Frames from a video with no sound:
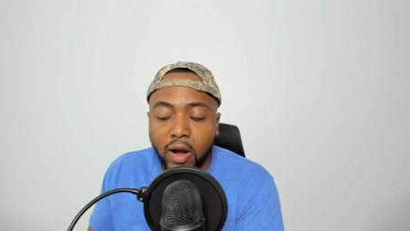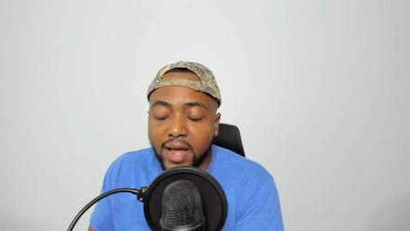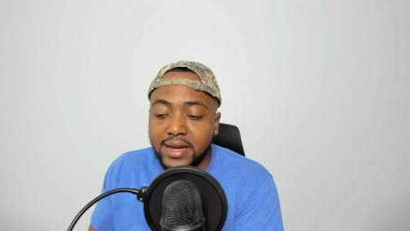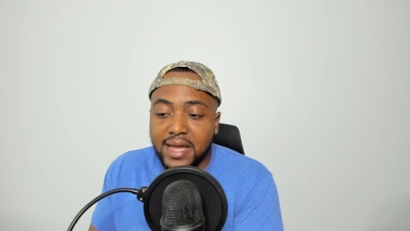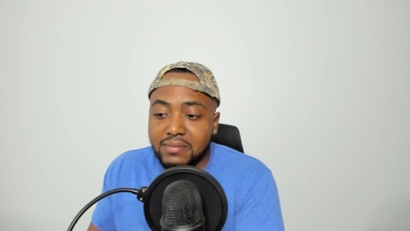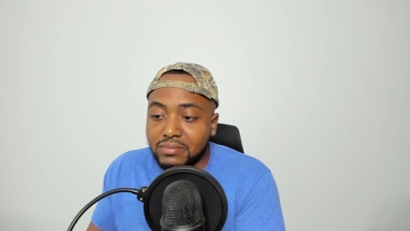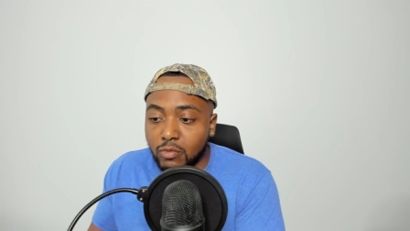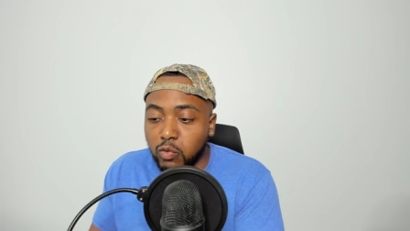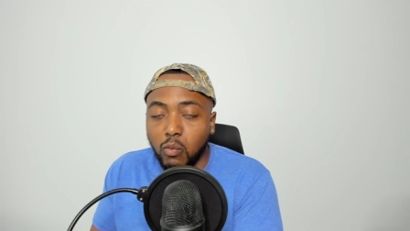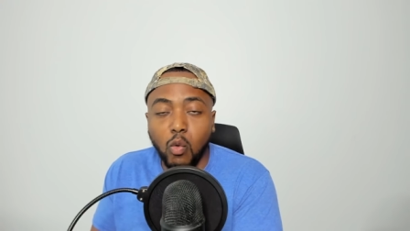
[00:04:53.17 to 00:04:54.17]
right? They
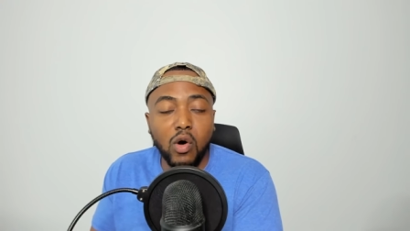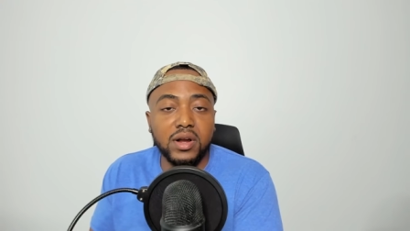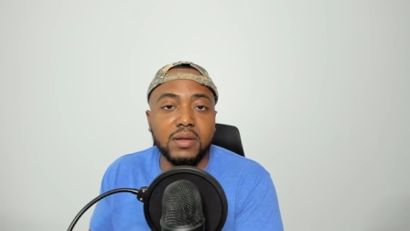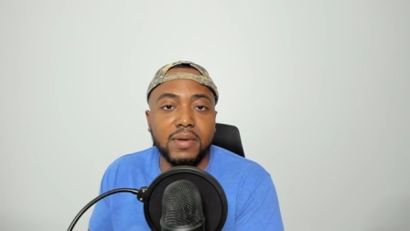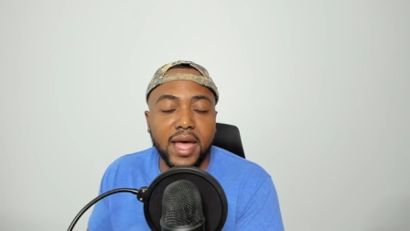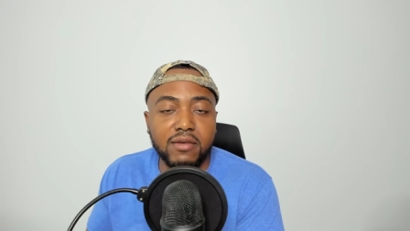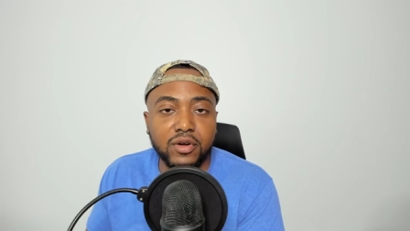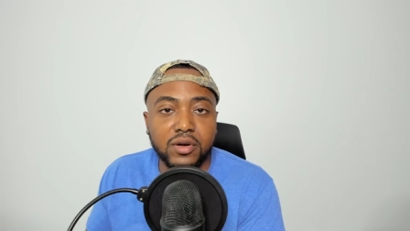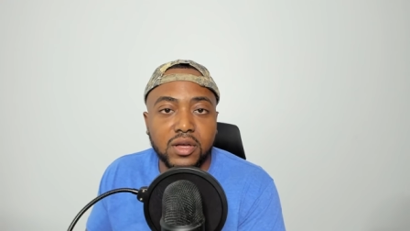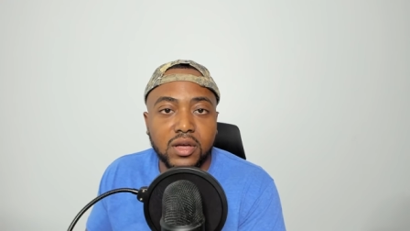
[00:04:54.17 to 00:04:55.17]
rewarded the
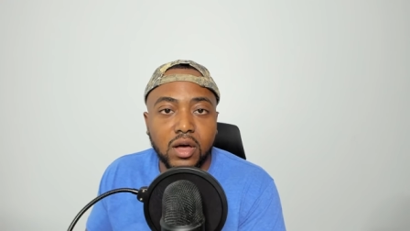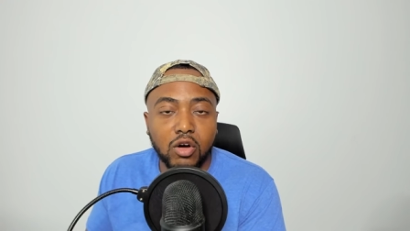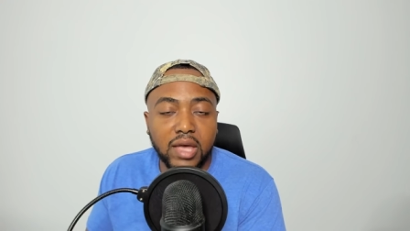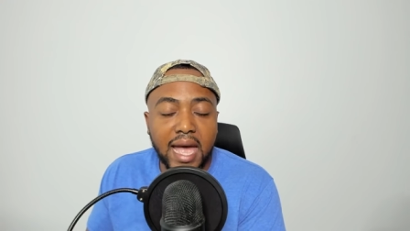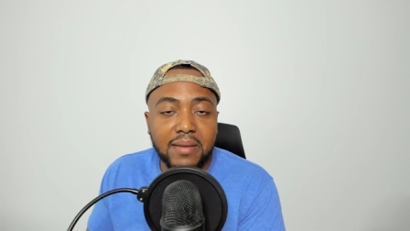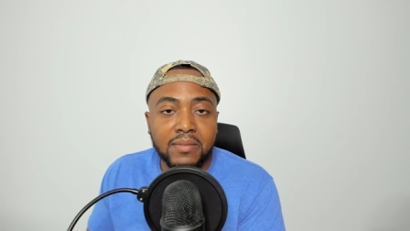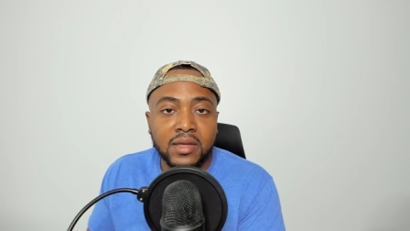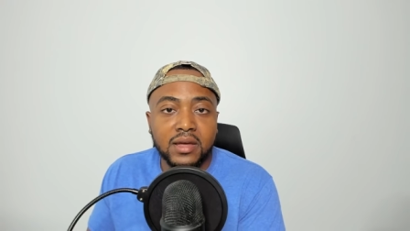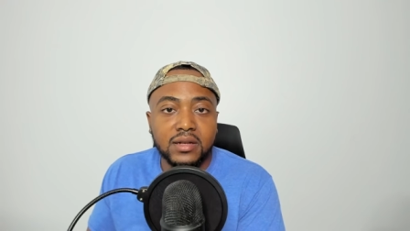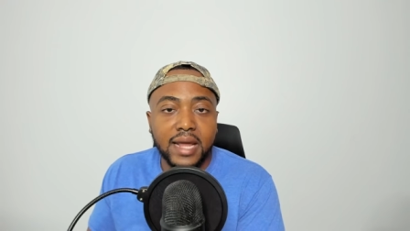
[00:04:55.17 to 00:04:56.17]
behavior, okay?
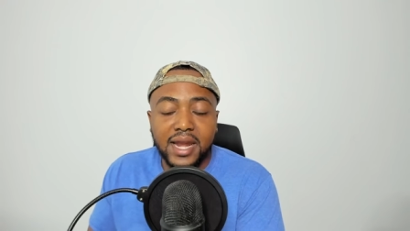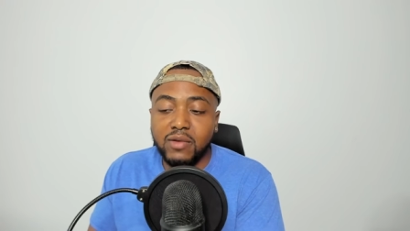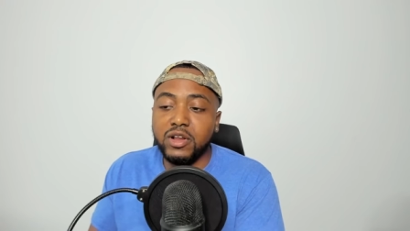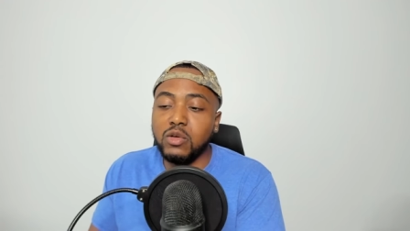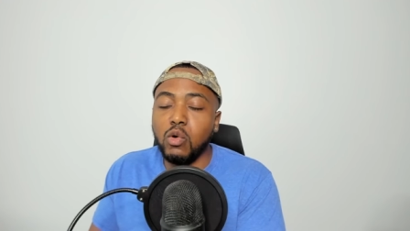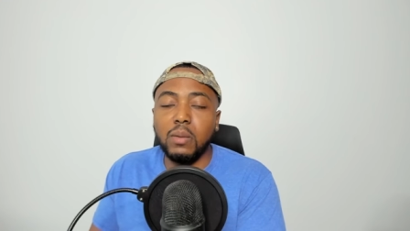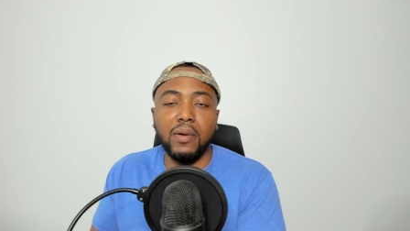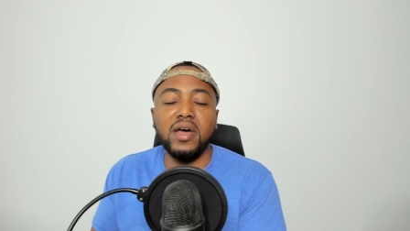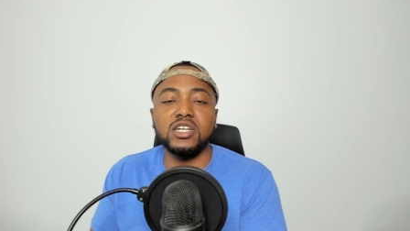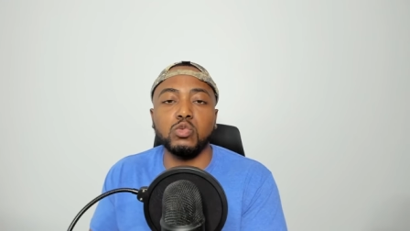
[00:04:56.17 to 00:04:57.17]
They didn't really want to
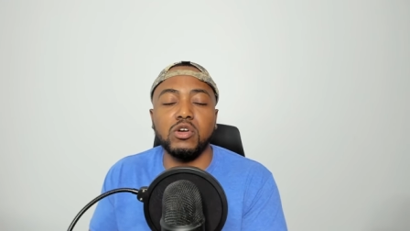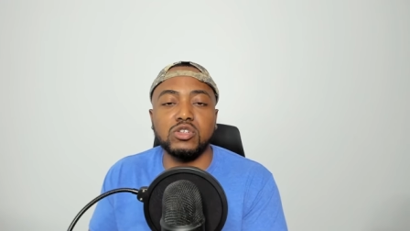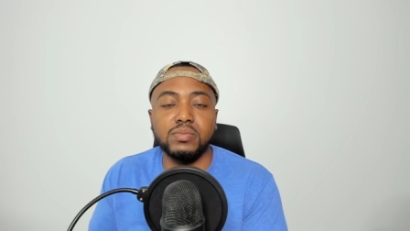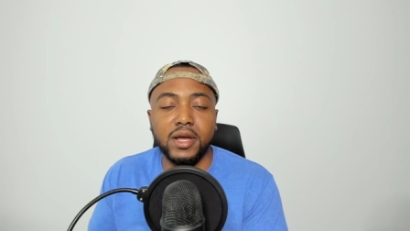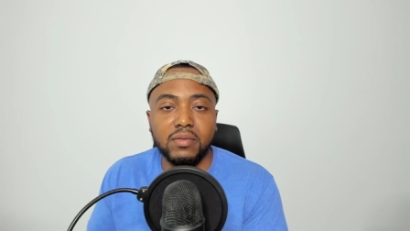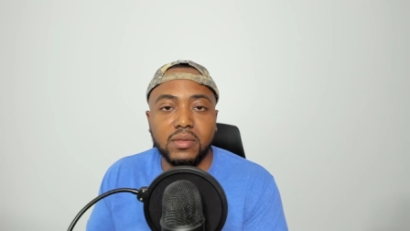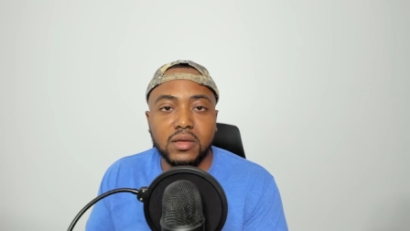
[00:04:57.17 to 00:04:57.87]
punish Will Smith.